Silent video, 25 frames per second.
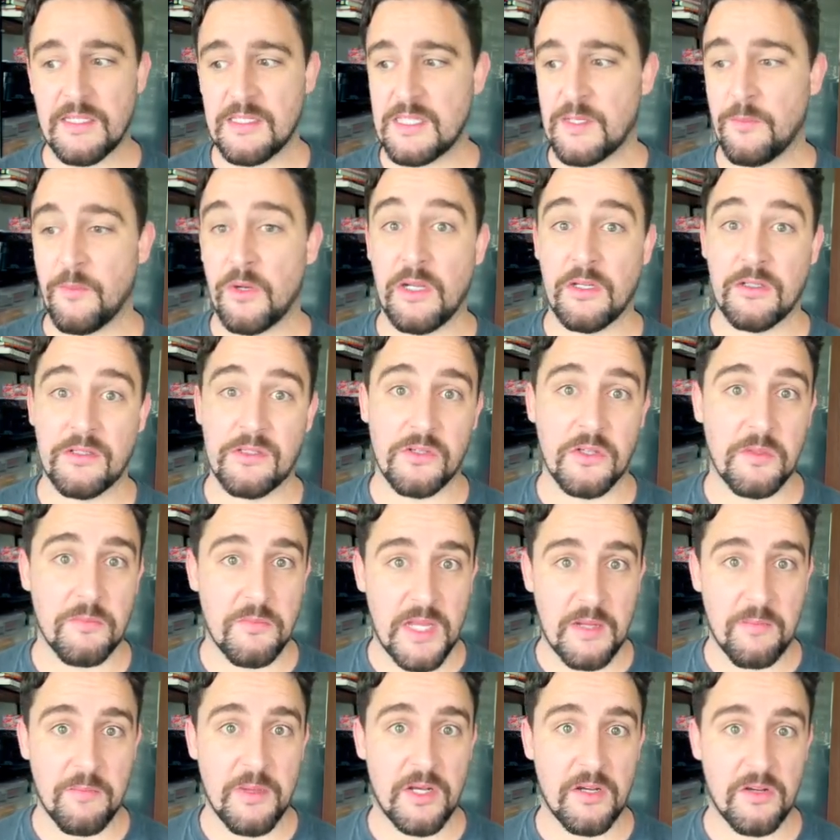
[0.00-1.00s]
someone else could
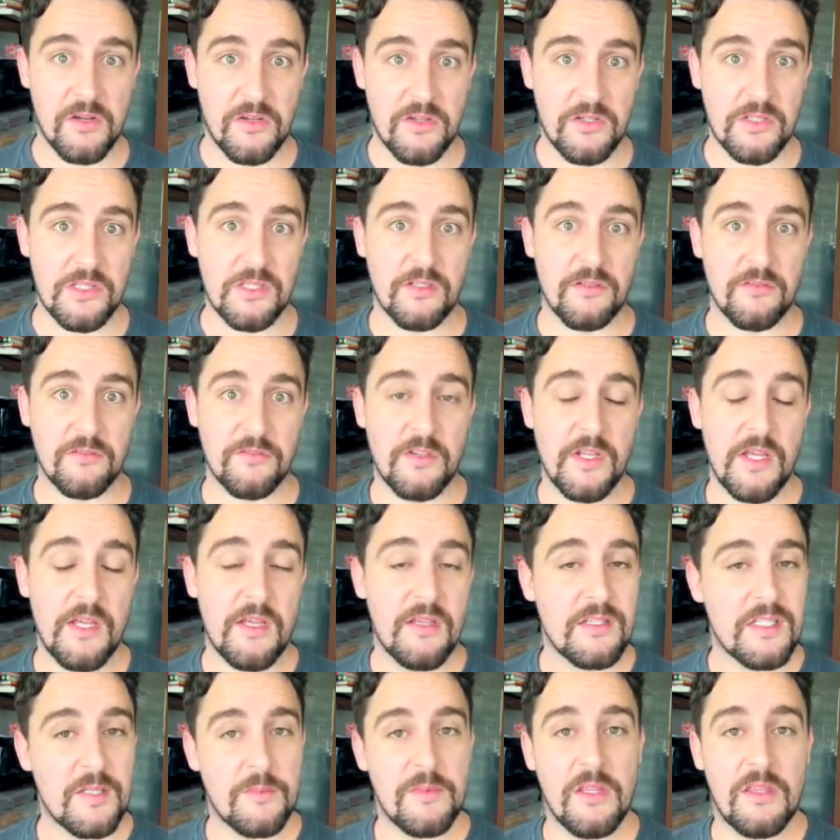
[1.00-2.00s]
make better use of
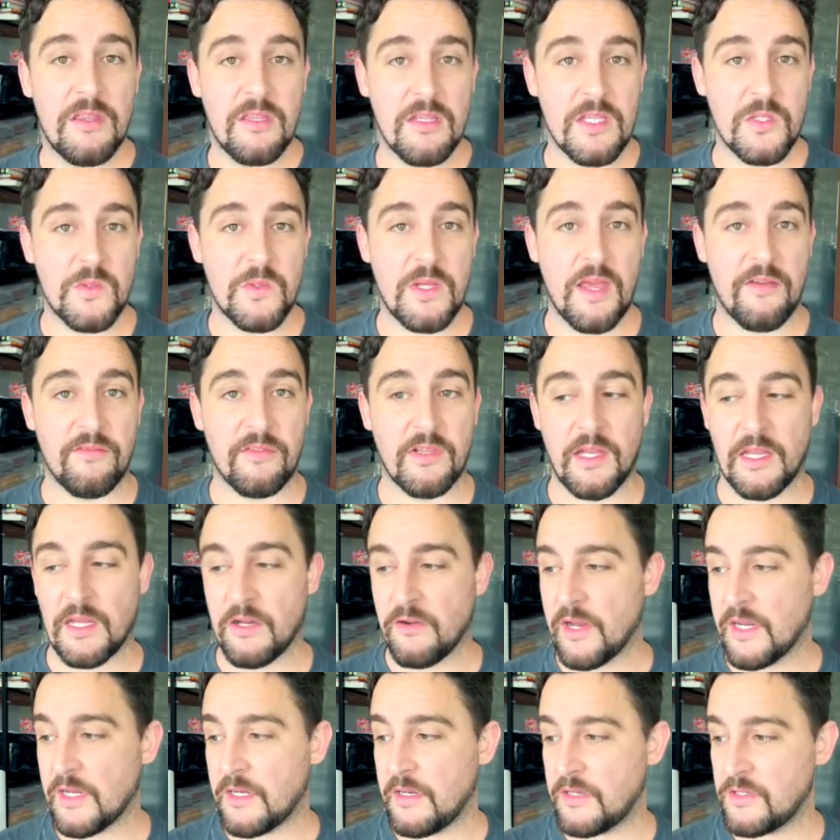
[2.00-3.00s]
some of the things we have lying
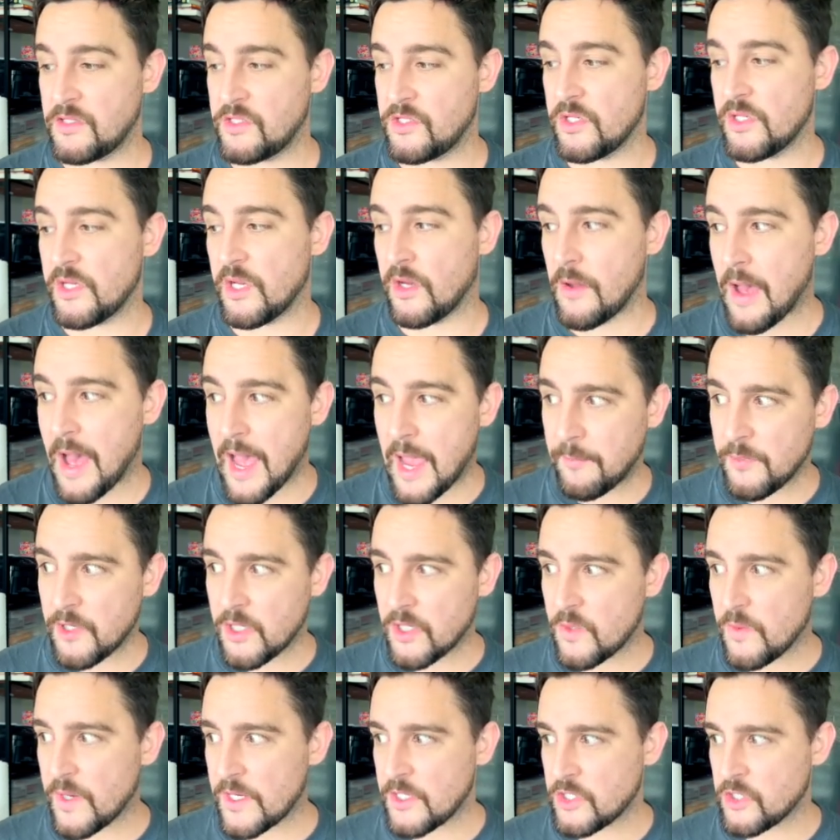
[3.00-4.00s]
around in our studio. I'm
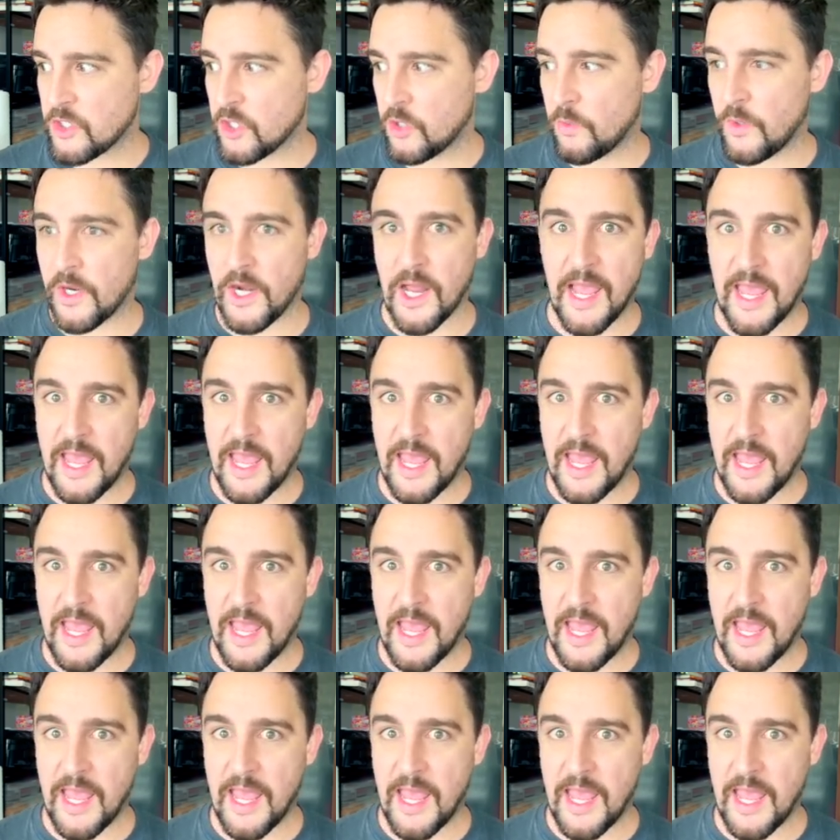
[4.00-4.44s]
not quite sure what I